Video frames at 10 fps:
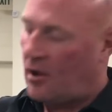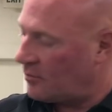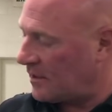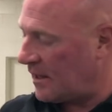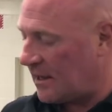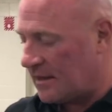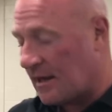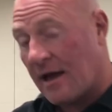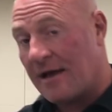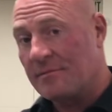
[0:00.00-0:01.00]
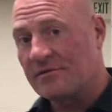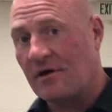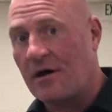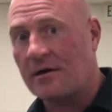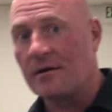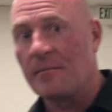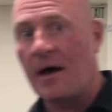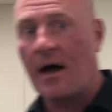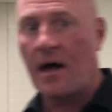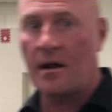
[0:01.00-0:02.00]
Okay, now I've been talking
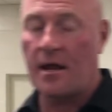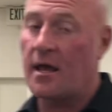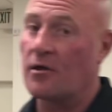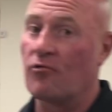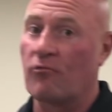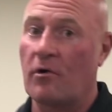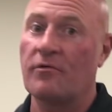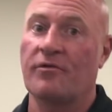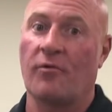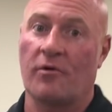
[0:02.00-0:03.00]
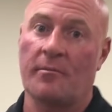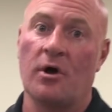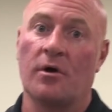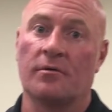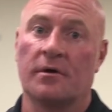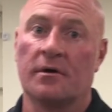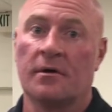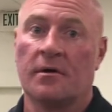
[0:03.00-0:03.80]
about a growth hormone